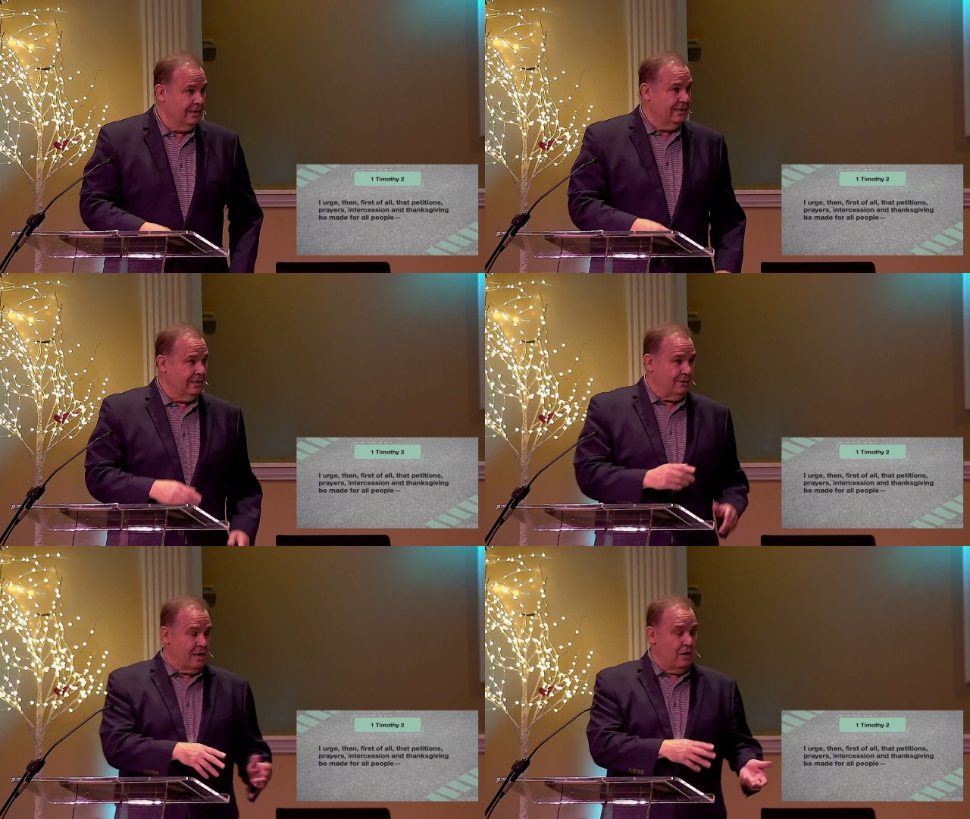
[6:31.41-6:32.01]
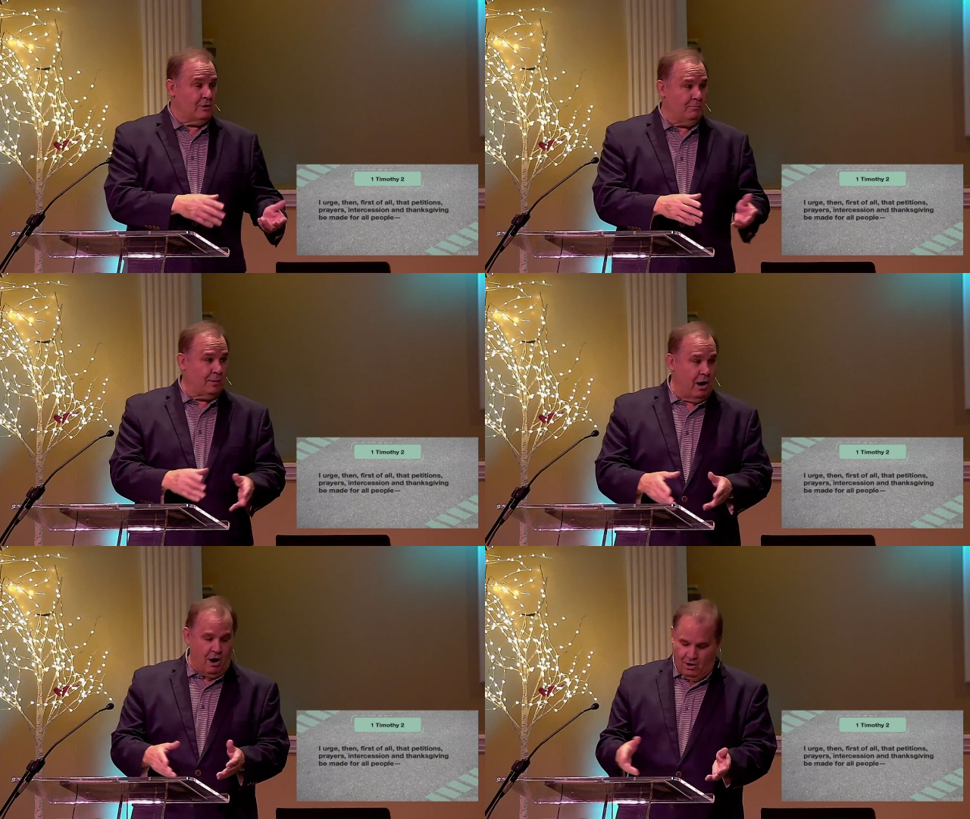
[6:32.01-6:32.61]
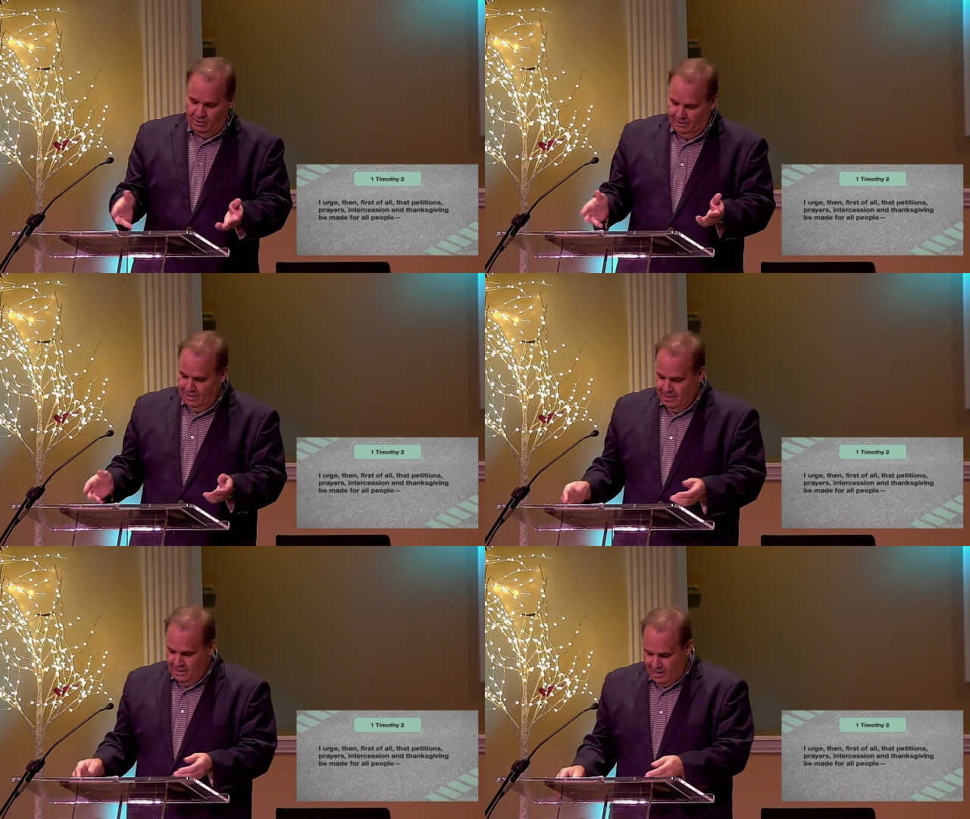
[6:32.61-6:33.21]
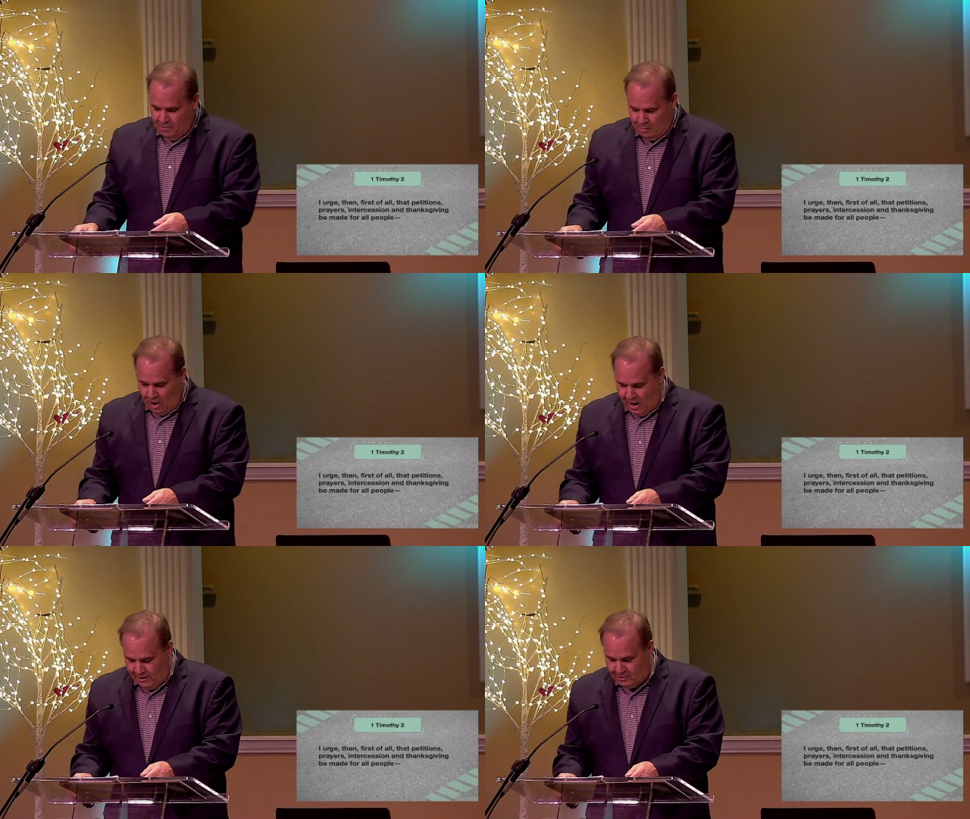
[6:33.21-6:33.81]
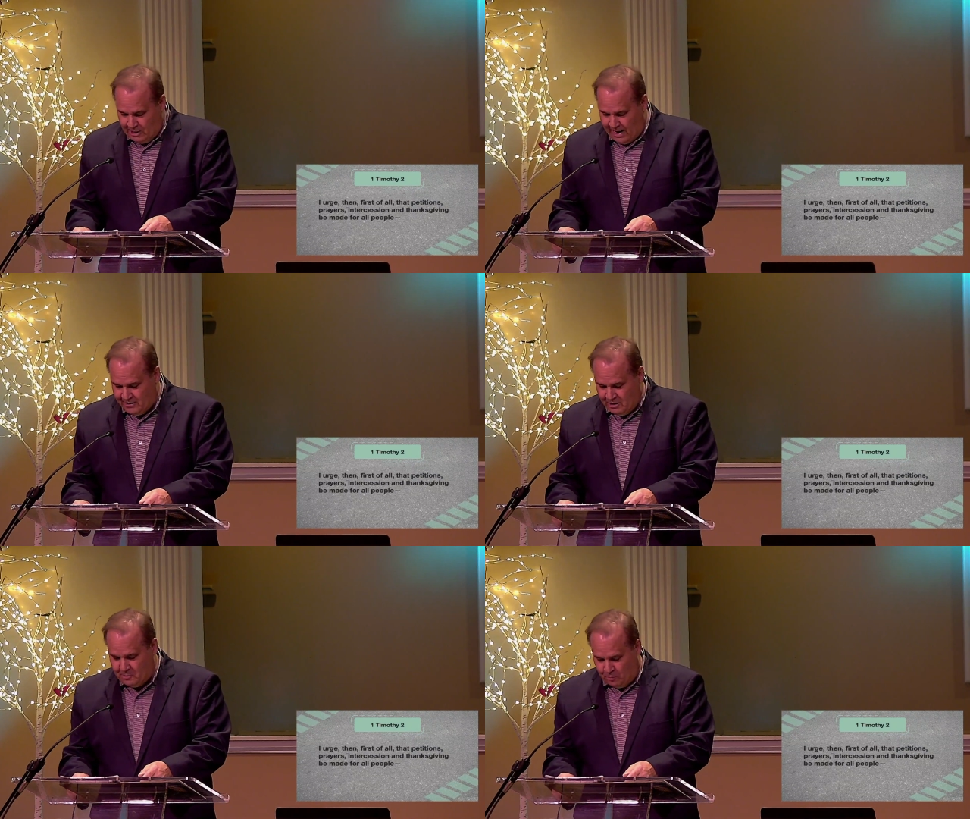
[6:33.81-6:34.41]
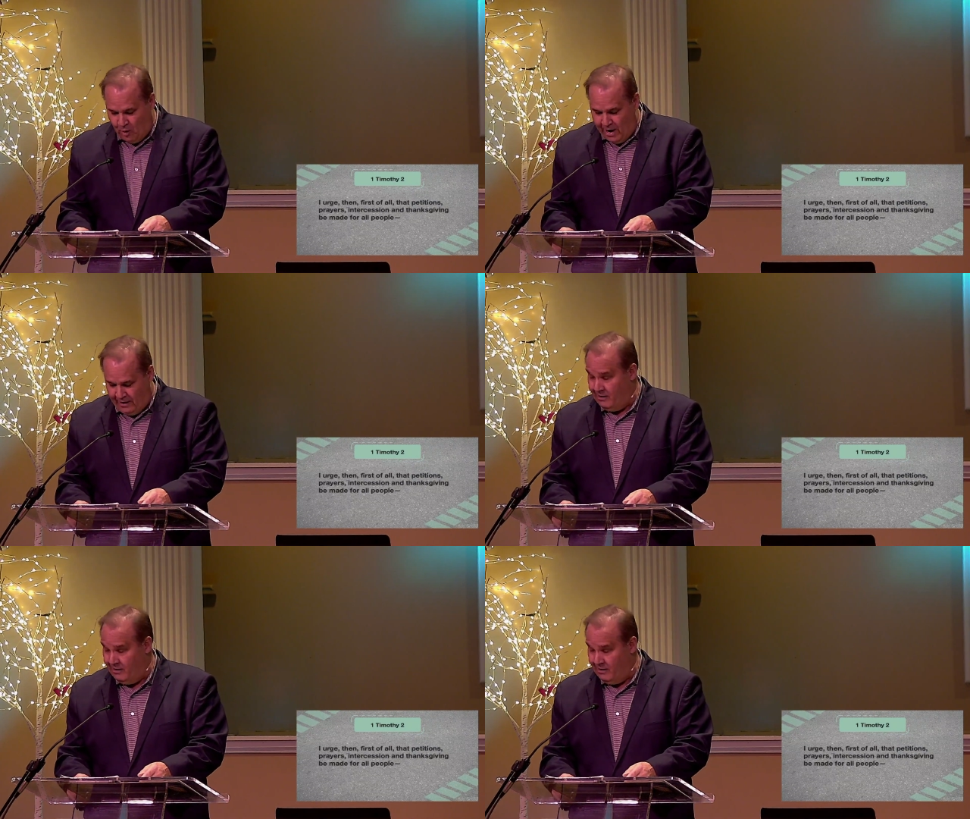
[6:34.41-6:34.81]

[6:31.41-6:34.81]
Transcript: Now note that Paul prioritizes prayer.